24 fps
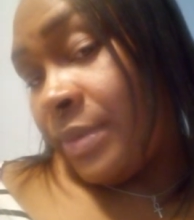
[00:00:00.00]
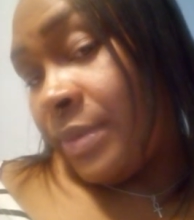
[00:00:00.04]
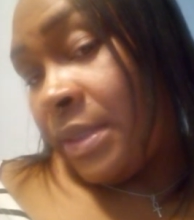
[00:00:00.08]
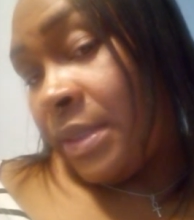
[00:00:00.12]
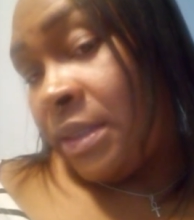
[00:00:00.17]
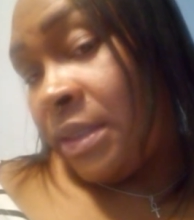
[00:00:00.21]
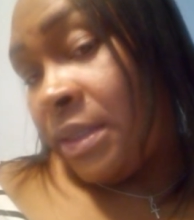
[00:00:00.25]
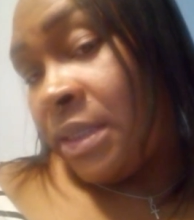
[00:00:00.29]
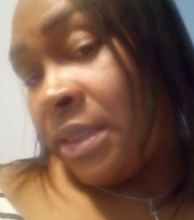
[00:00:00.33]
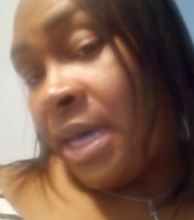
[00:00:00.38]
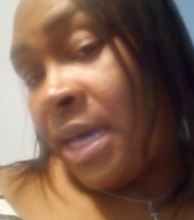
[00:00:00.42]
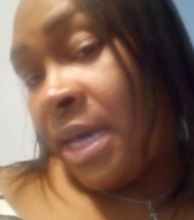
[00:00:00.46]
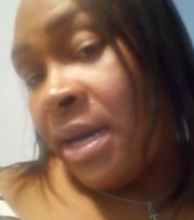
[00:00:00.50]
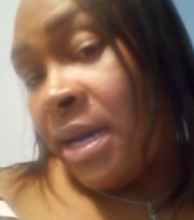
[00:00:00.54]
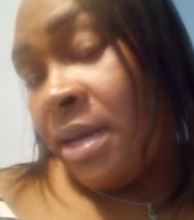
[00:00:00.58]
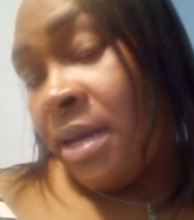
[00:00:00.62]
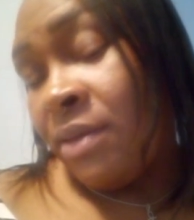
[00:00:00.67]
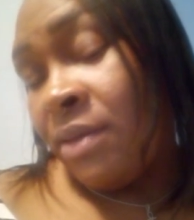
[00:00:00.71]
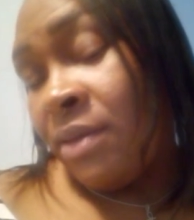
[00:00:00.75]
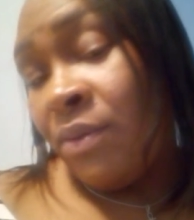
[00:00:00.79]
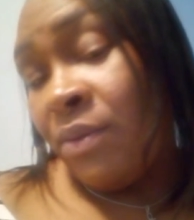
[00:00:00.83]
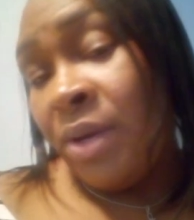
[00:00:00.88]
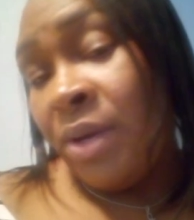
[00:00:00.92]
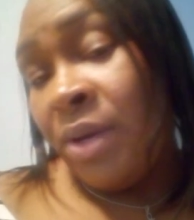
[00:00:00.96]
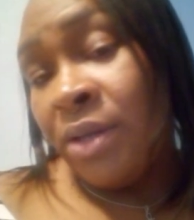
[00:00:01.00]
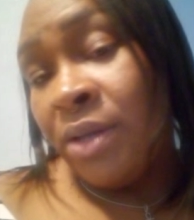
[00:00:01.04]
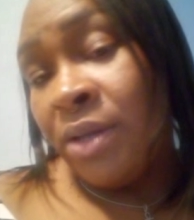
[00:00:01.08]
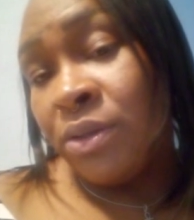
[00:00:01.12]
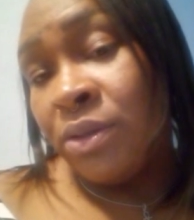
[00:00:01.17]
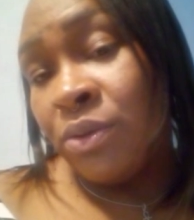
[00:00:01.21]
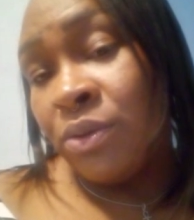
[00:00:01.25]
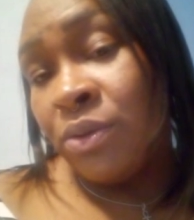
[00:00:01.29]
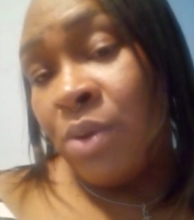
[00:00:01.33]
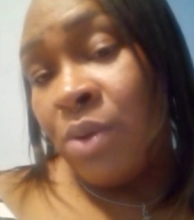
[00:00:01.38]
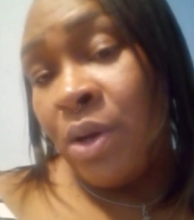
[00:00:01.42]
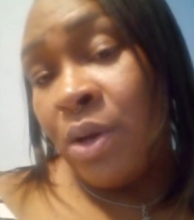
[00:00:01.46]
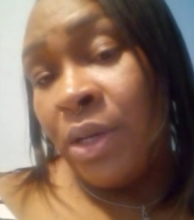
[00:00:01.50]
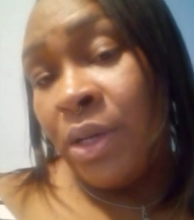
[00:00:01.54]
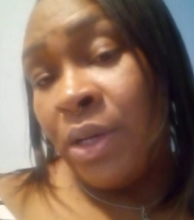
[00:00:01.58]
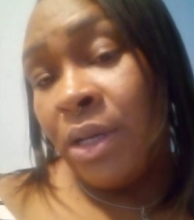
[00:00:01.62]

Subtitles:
It's got another week or two on